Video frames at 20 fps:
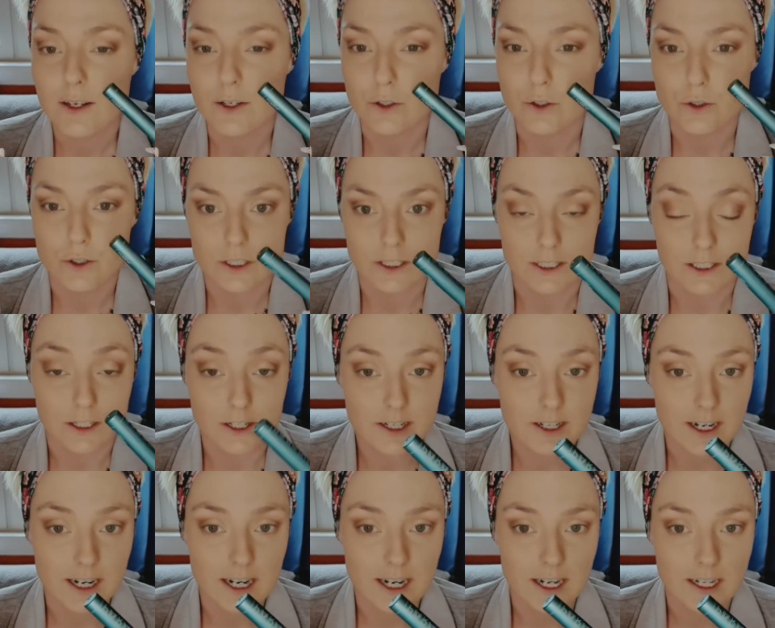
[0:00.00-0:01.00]
You can
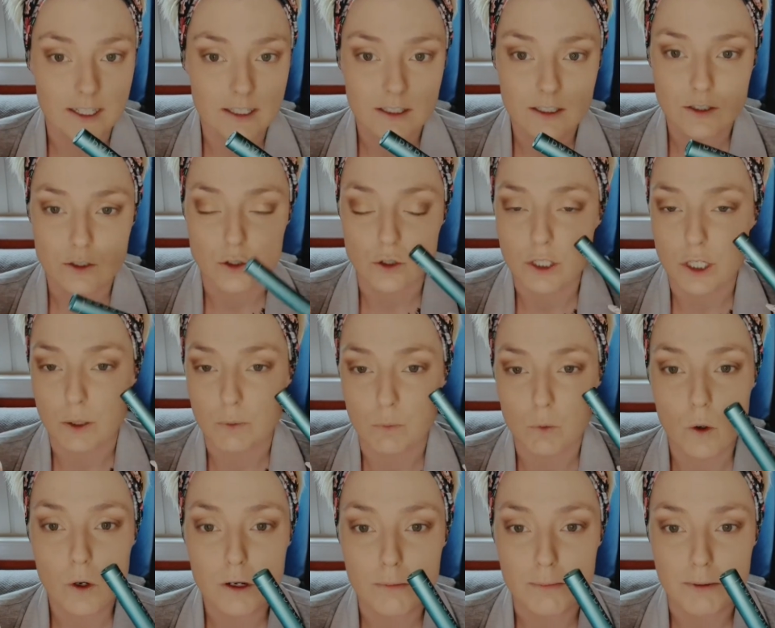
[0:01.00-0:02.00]
cry, you can
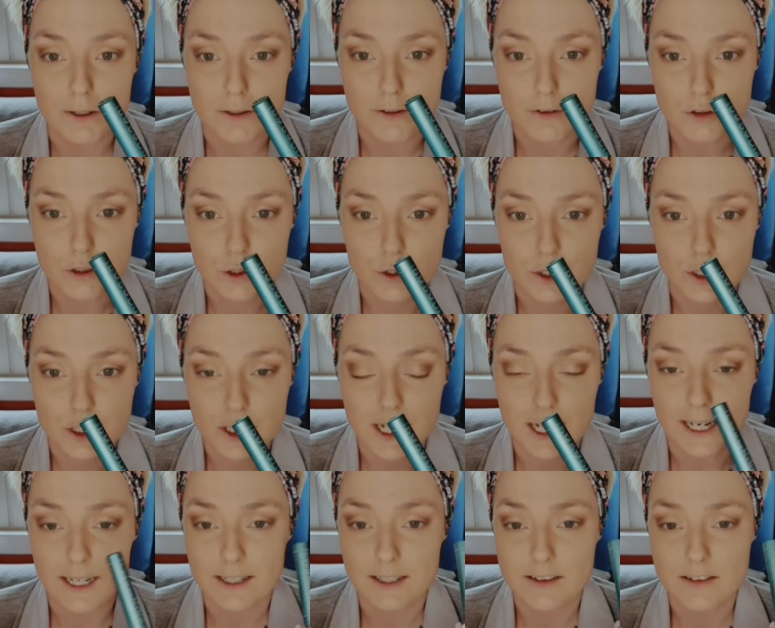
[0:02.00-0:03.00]
walk about the Scottish
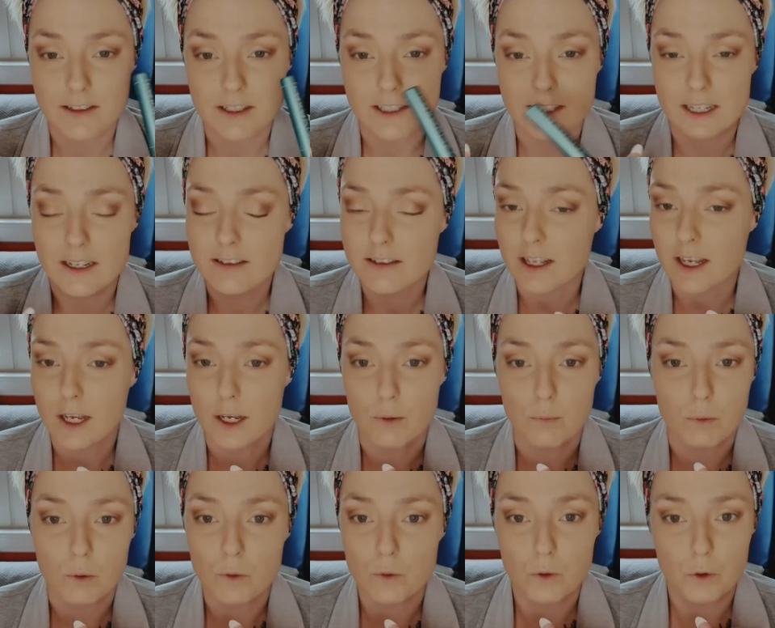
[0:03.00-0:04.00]
Highlands in this, it
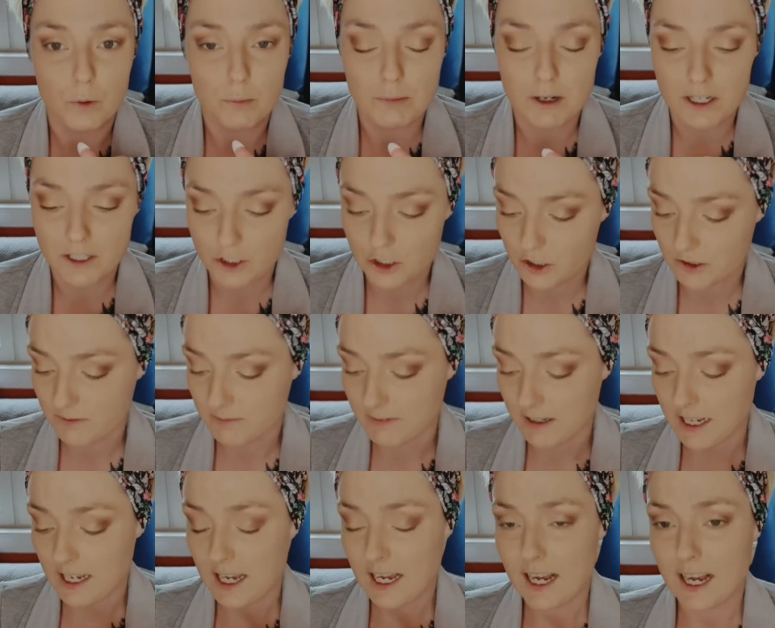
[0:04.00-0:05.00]
will not budge.
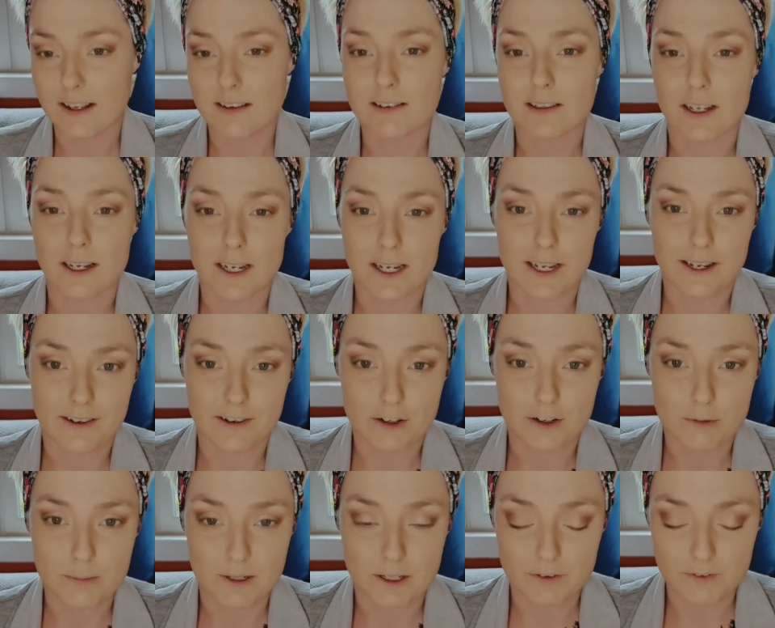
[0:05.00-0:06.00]
It's like
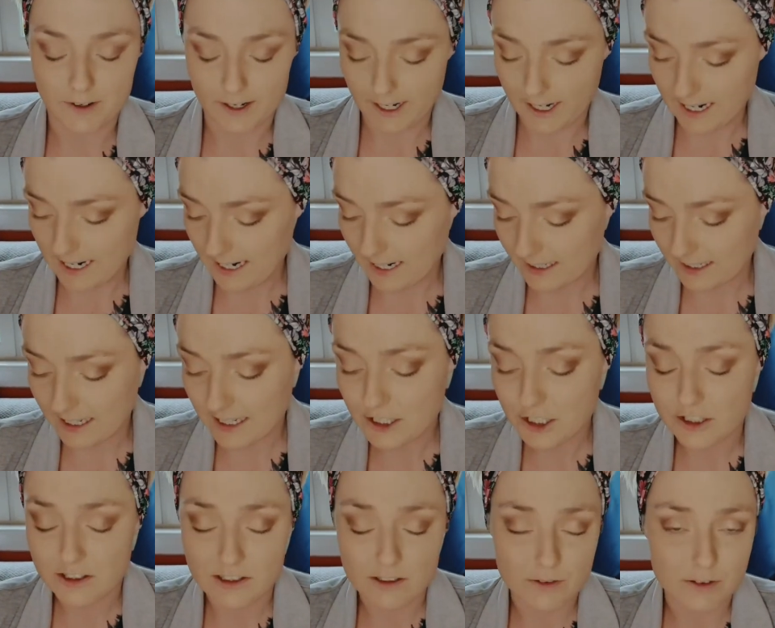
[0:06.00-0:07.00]
hairspray for your
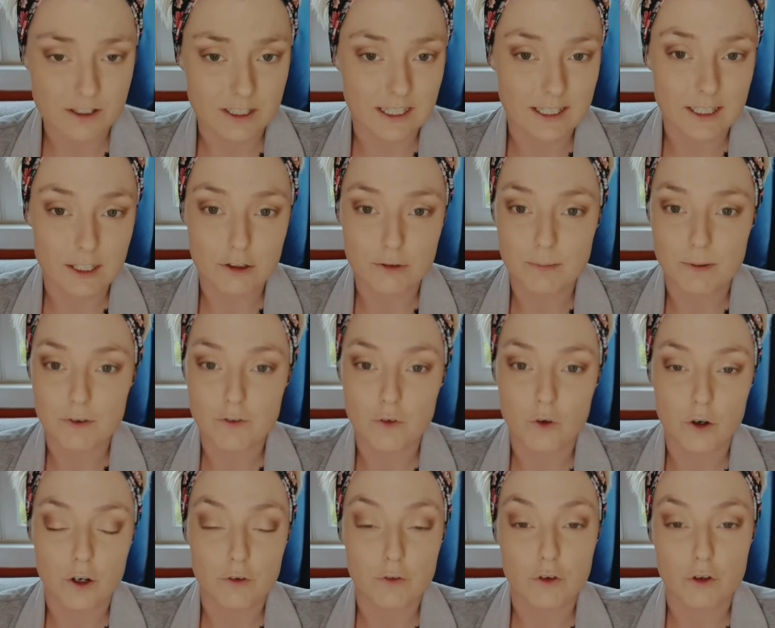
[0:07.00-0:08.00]
eyelashes. I've said this
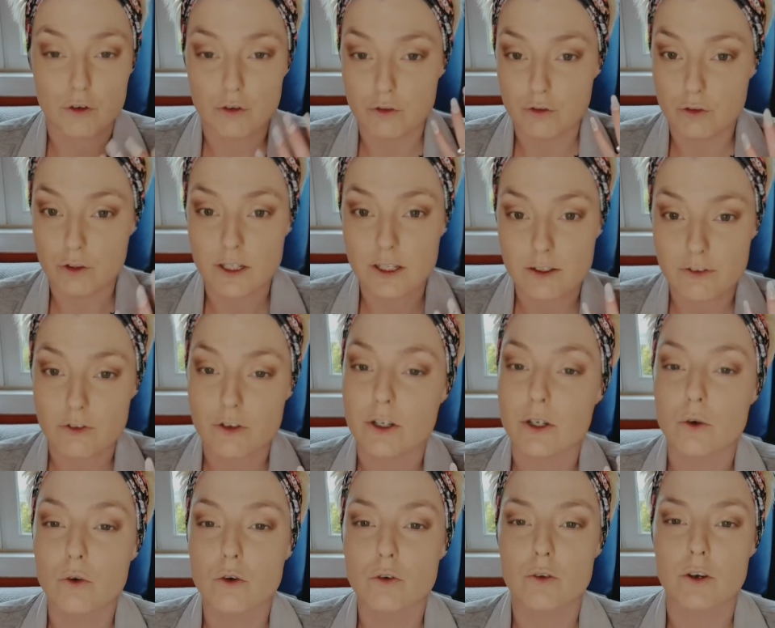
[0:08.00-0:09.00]
before, if you really
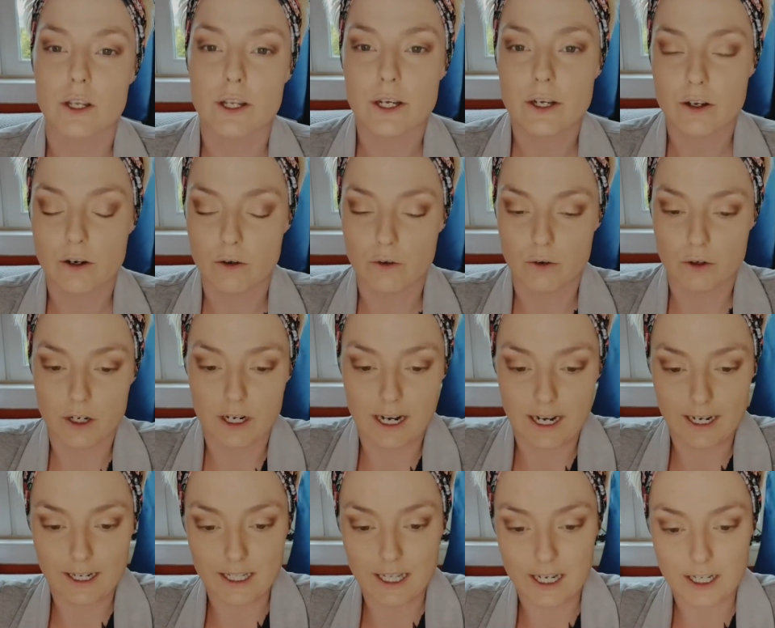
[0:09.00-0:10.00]
overly curl your
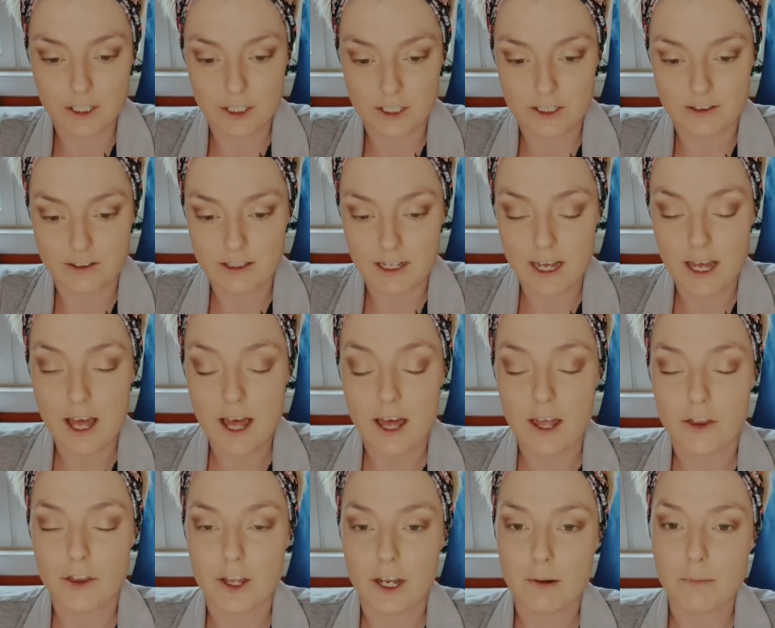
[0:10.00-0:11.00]
eyelashes,
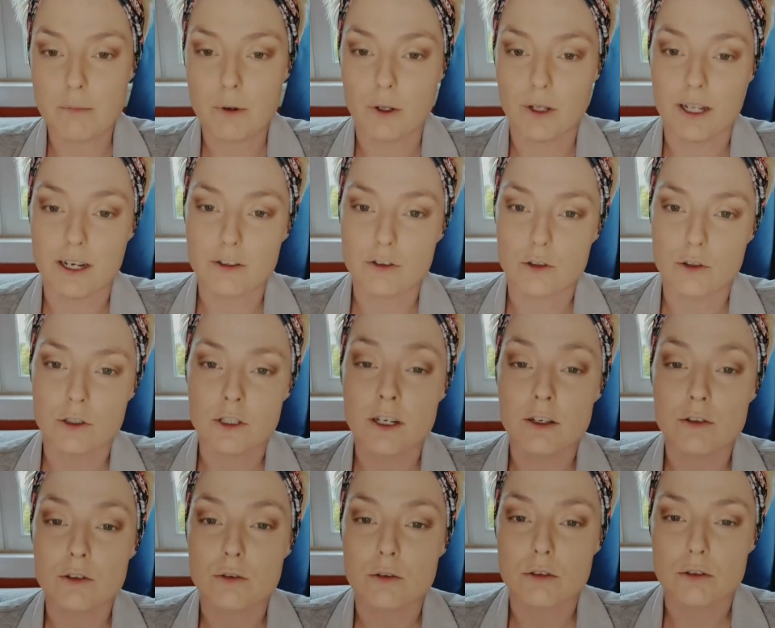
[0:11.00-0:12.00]
then put this on,
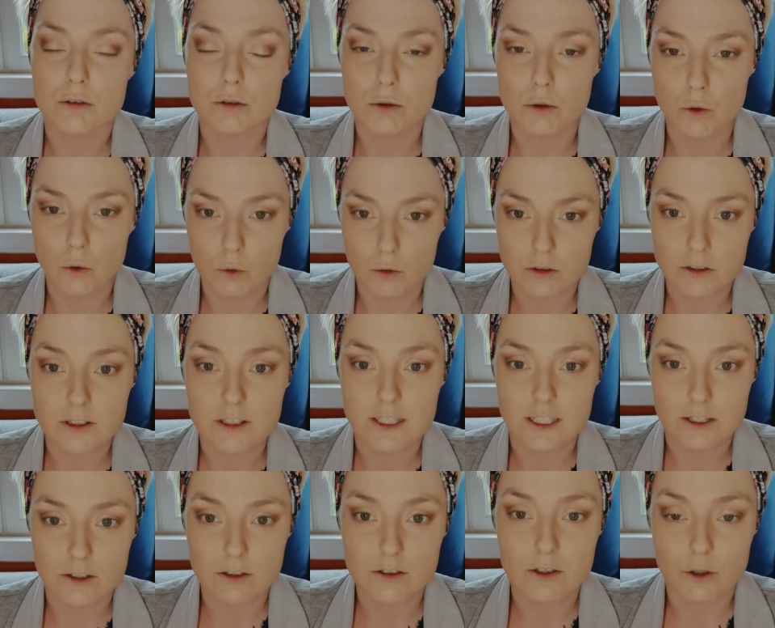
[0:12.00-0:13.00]
it's going to hold it
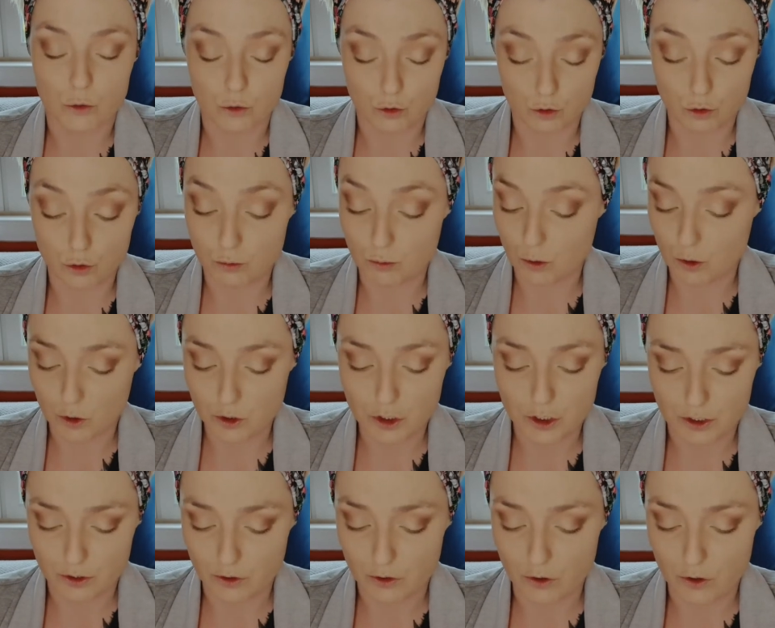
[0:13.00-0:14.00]
there till you wash
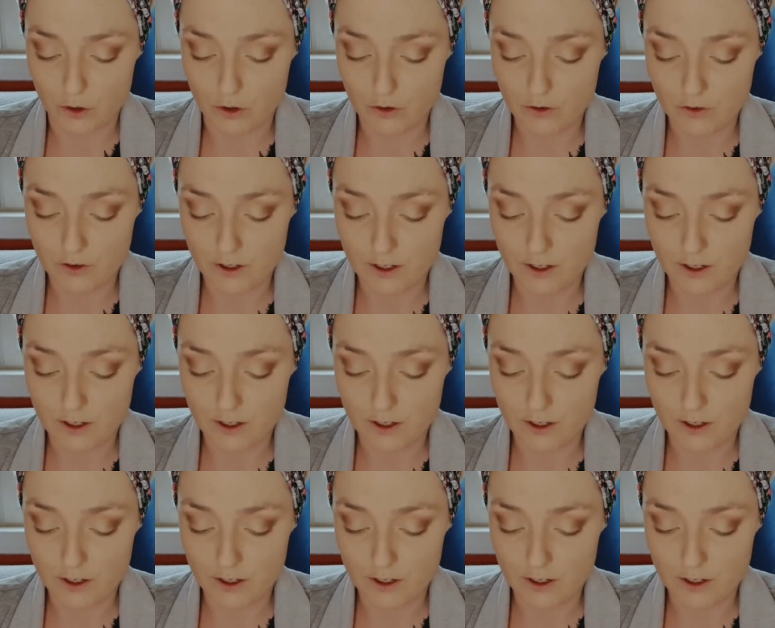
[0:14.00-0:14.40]
it off.